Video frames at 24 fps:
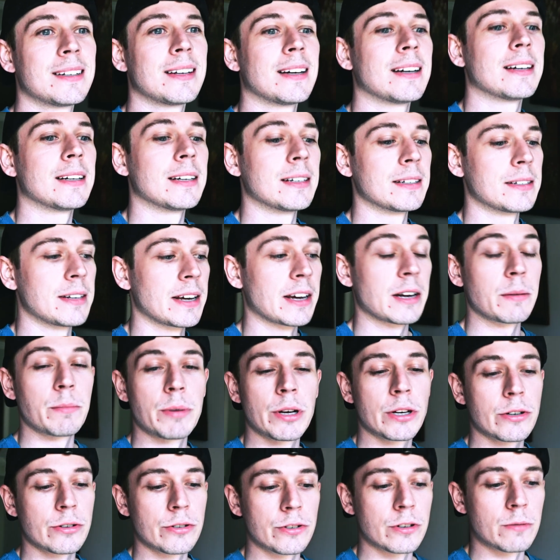uh, taking
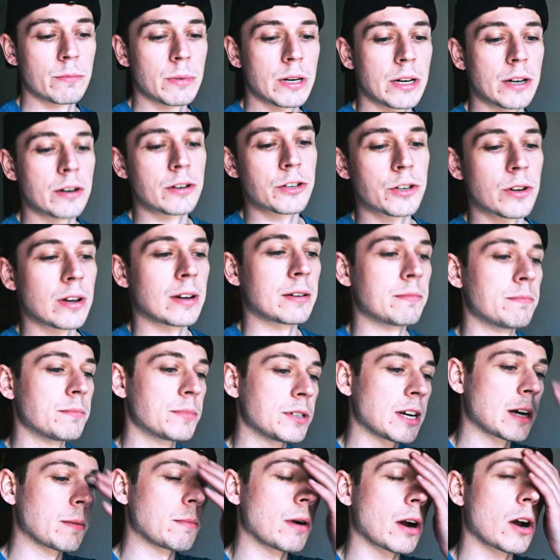pictures a bunch, so I
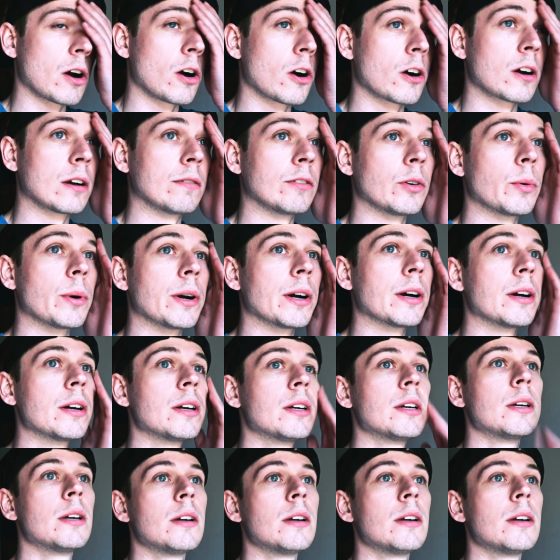take my car everywhere.